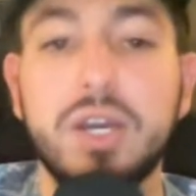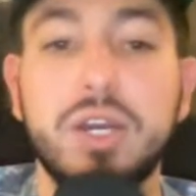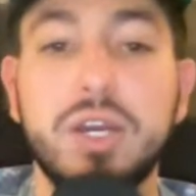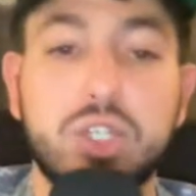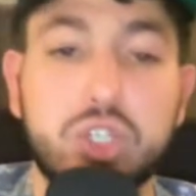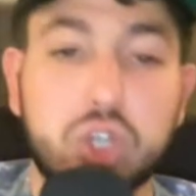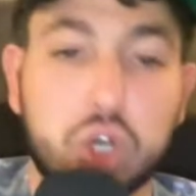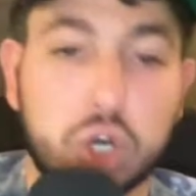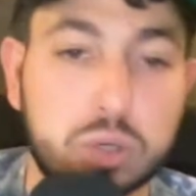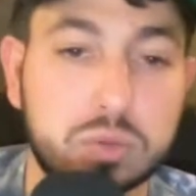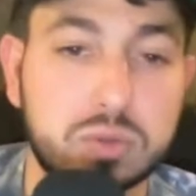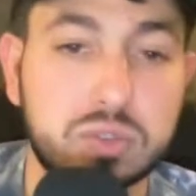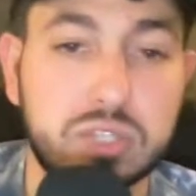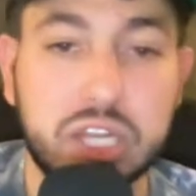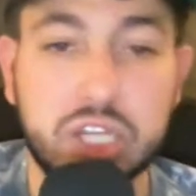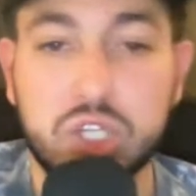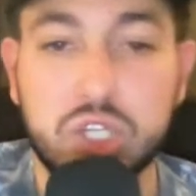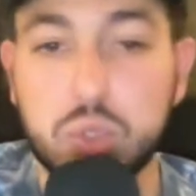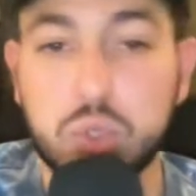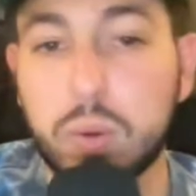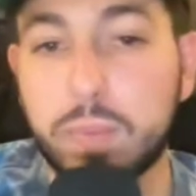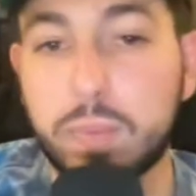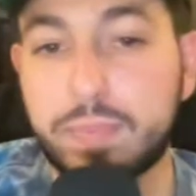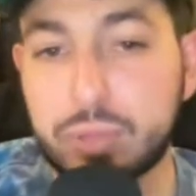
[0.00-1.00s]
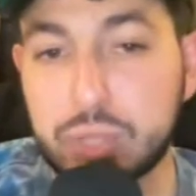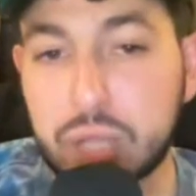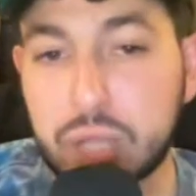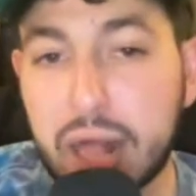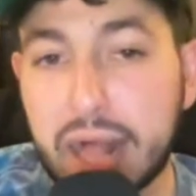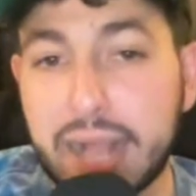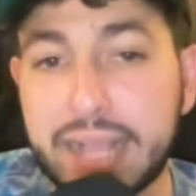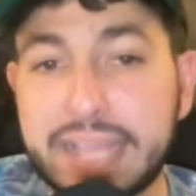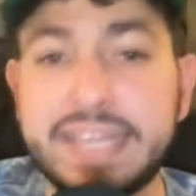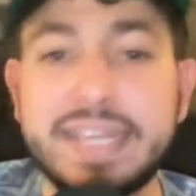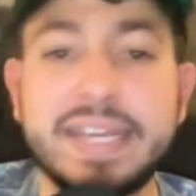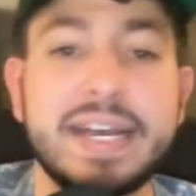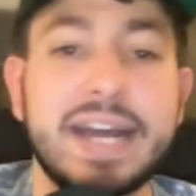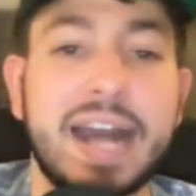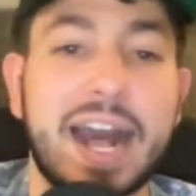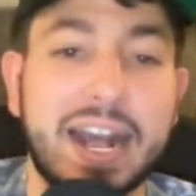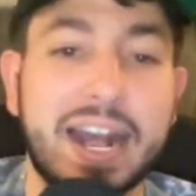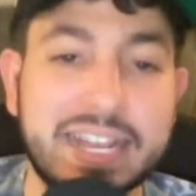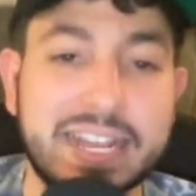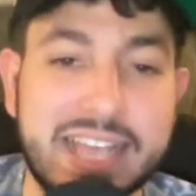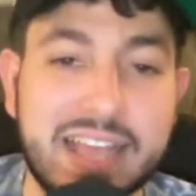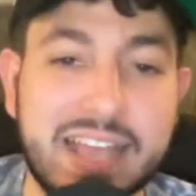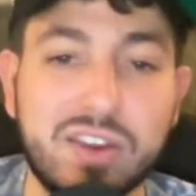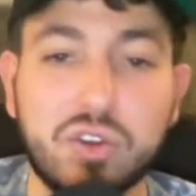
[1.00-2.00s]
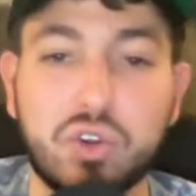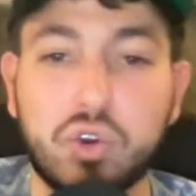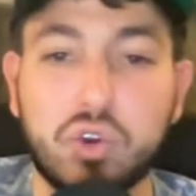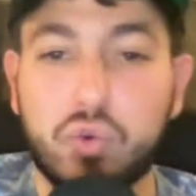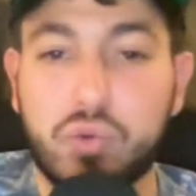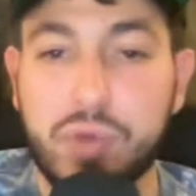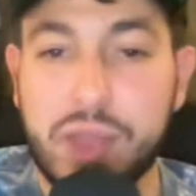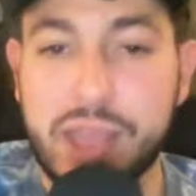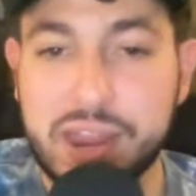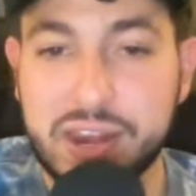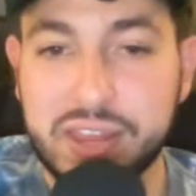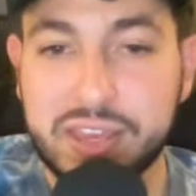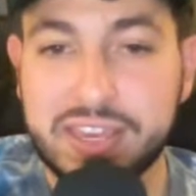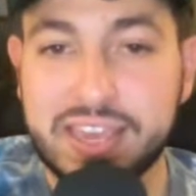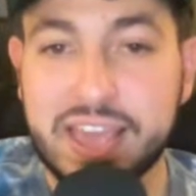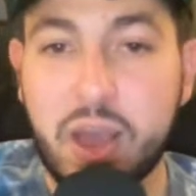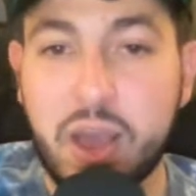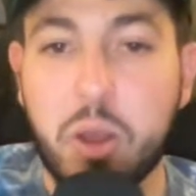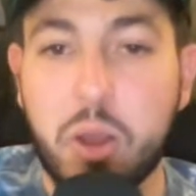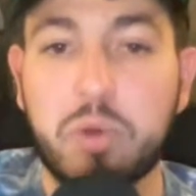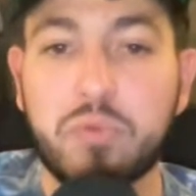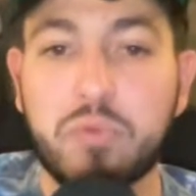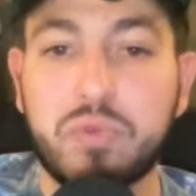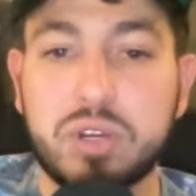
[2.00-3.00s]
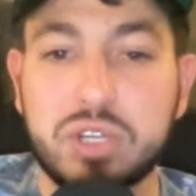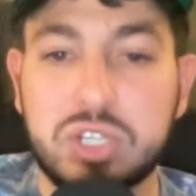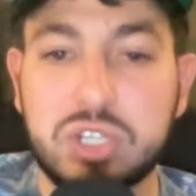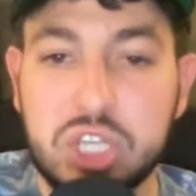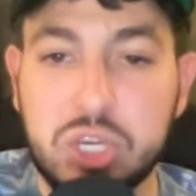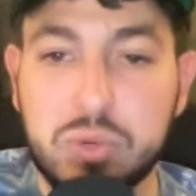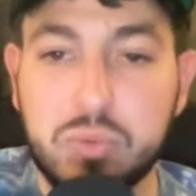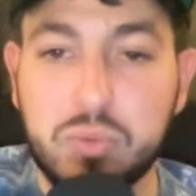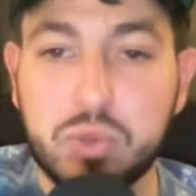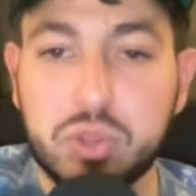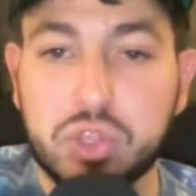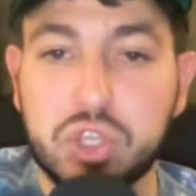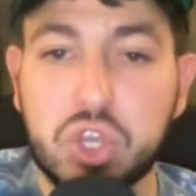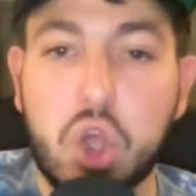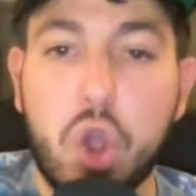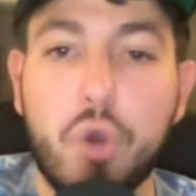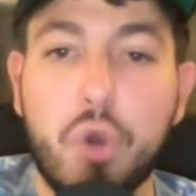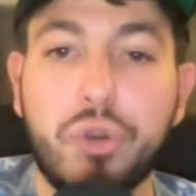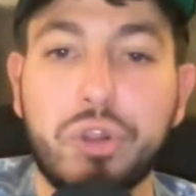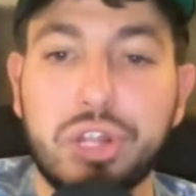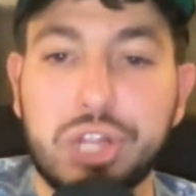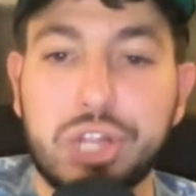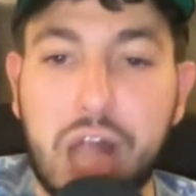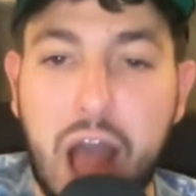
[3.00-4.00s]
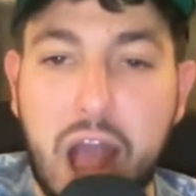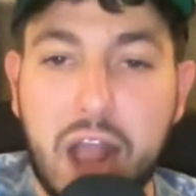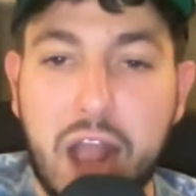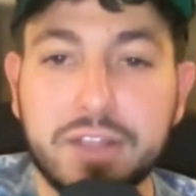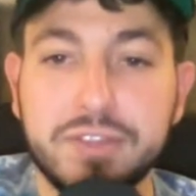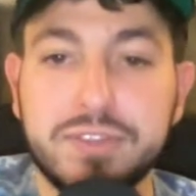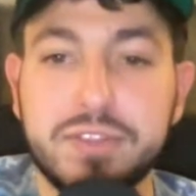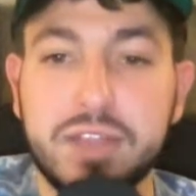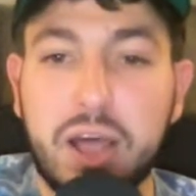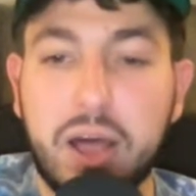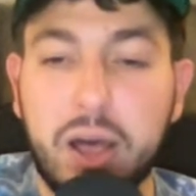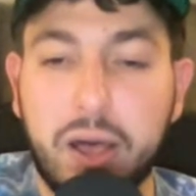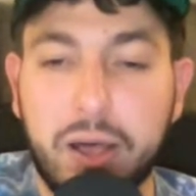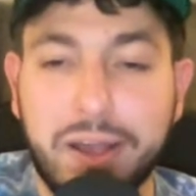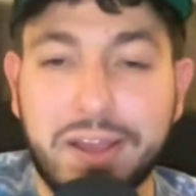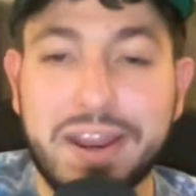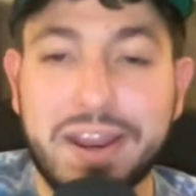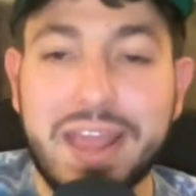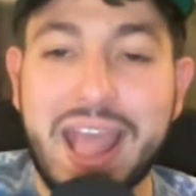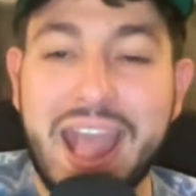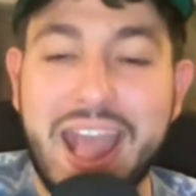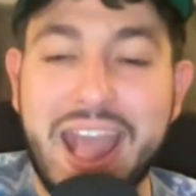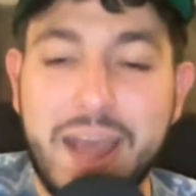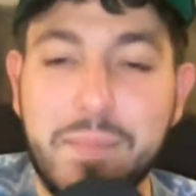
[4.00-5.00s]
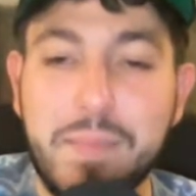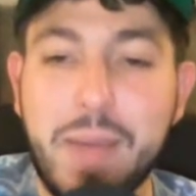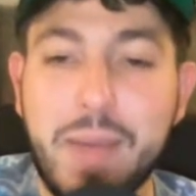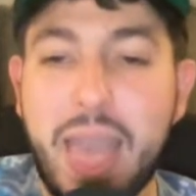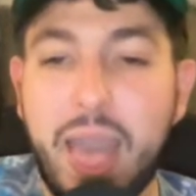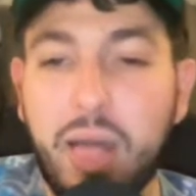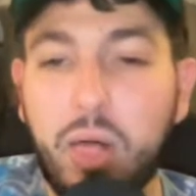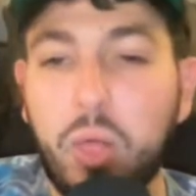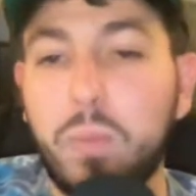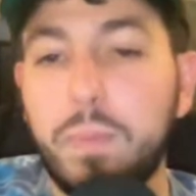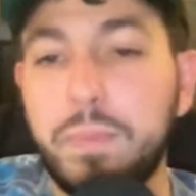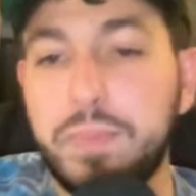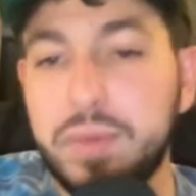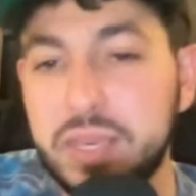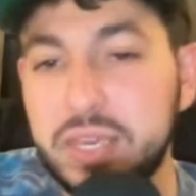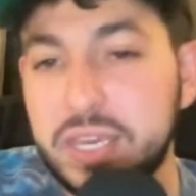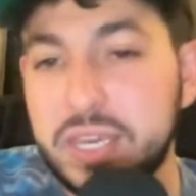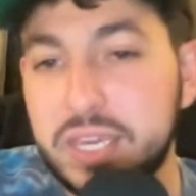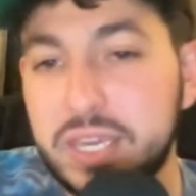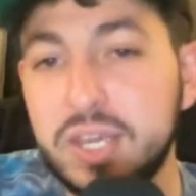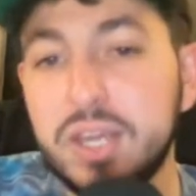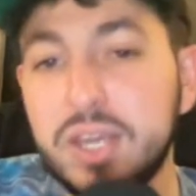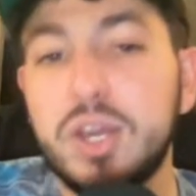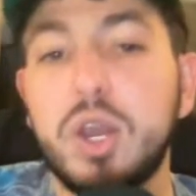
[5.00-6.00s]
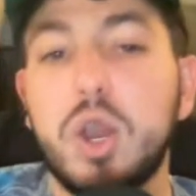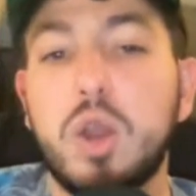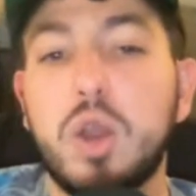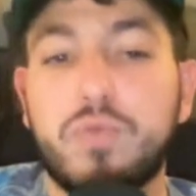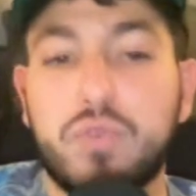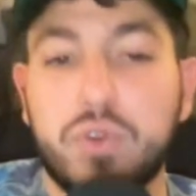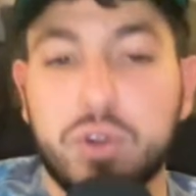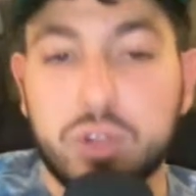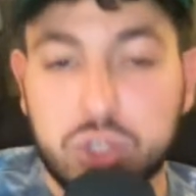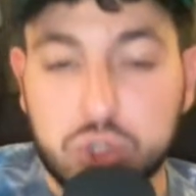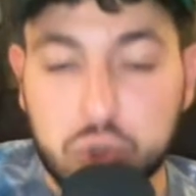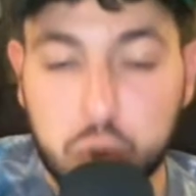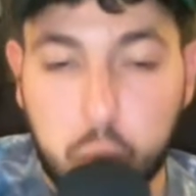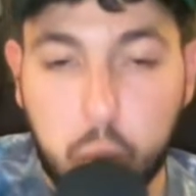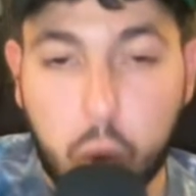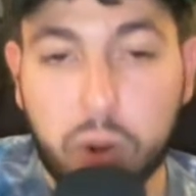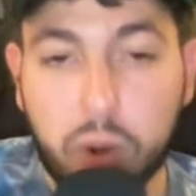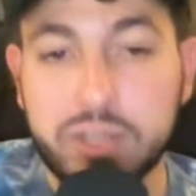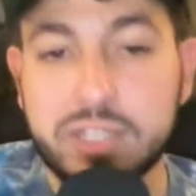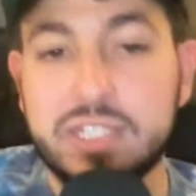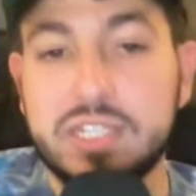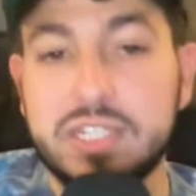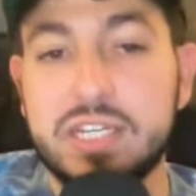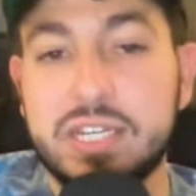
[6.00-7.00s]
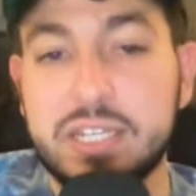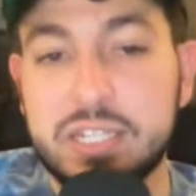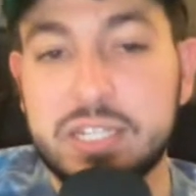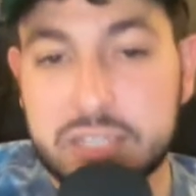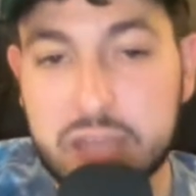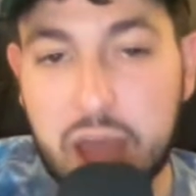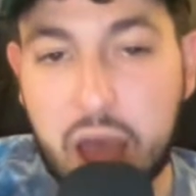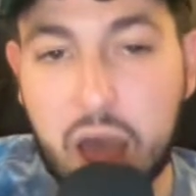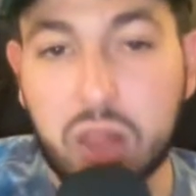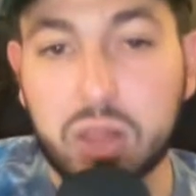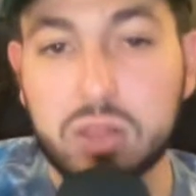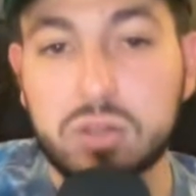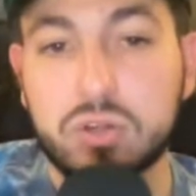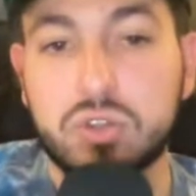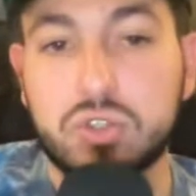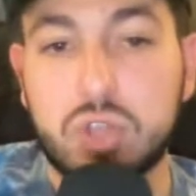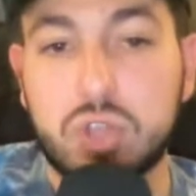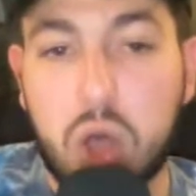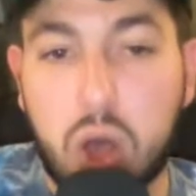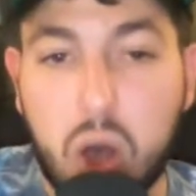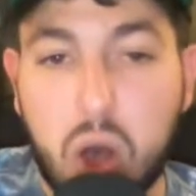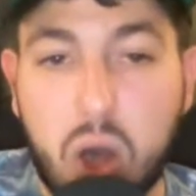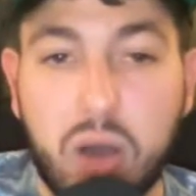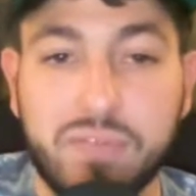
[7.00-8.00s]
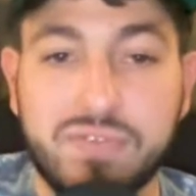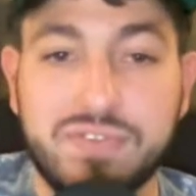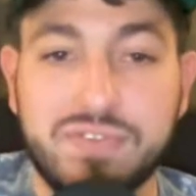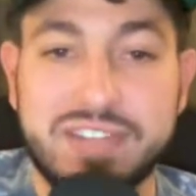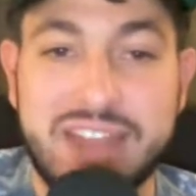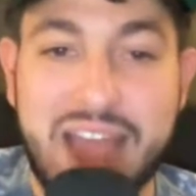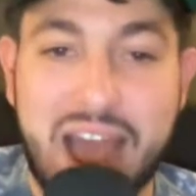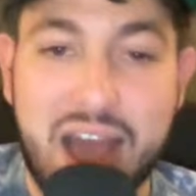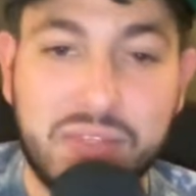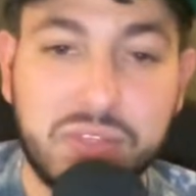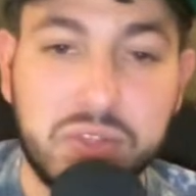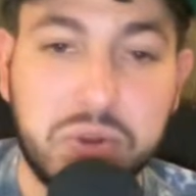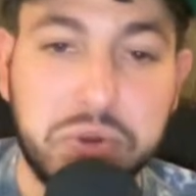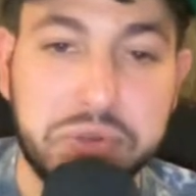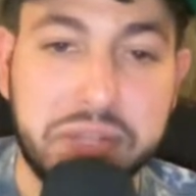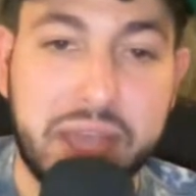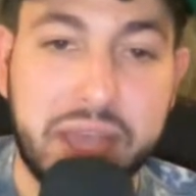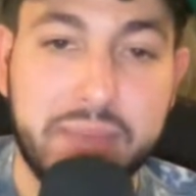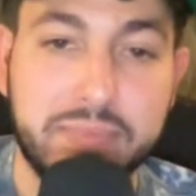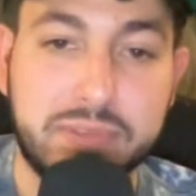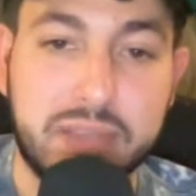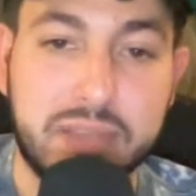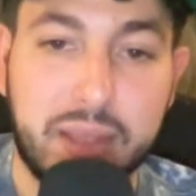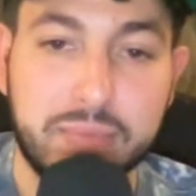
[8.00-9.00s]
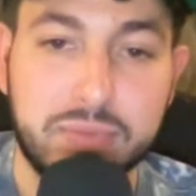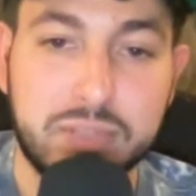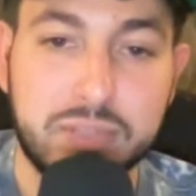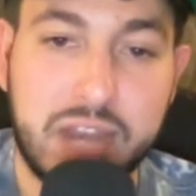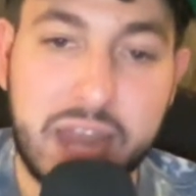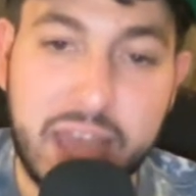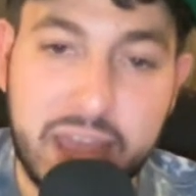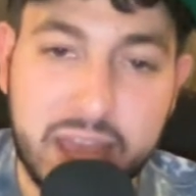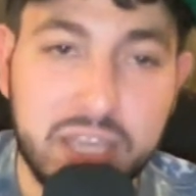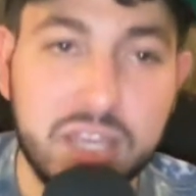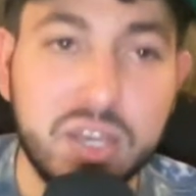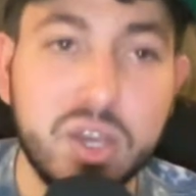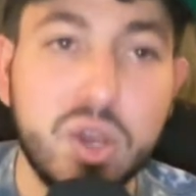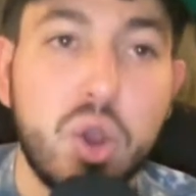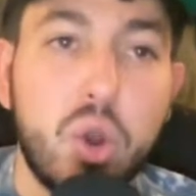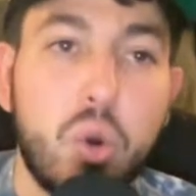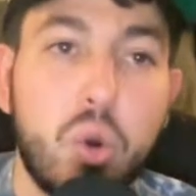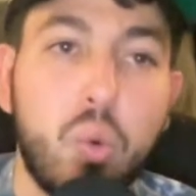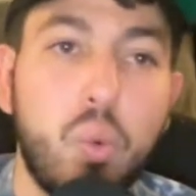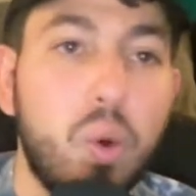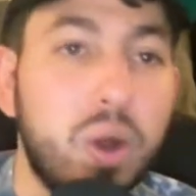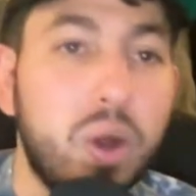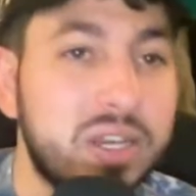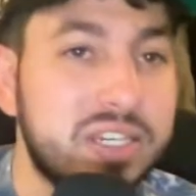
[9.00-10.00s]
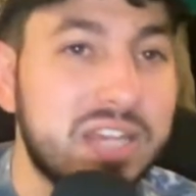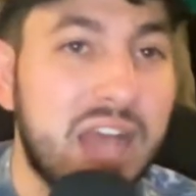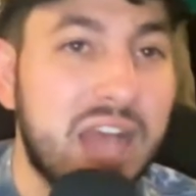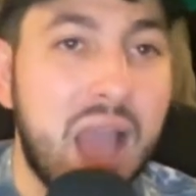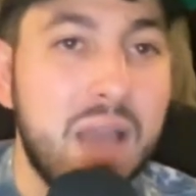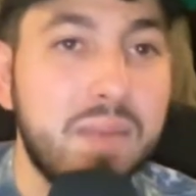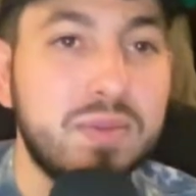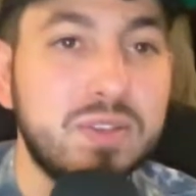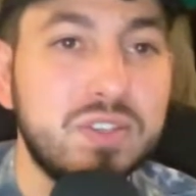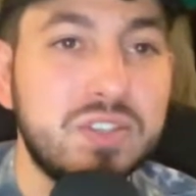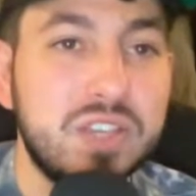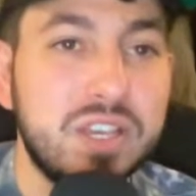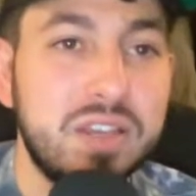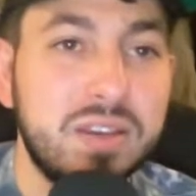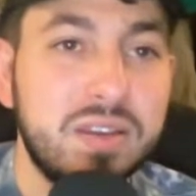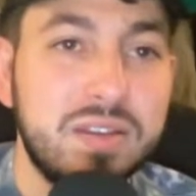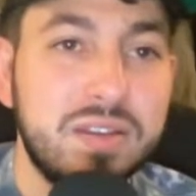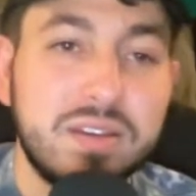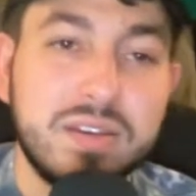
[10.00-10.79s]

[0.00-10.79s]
Terms, they do apply. Again, create an account and redeem with code LOCKEDONMLB for $20 off. Download Game Time today. What time is it?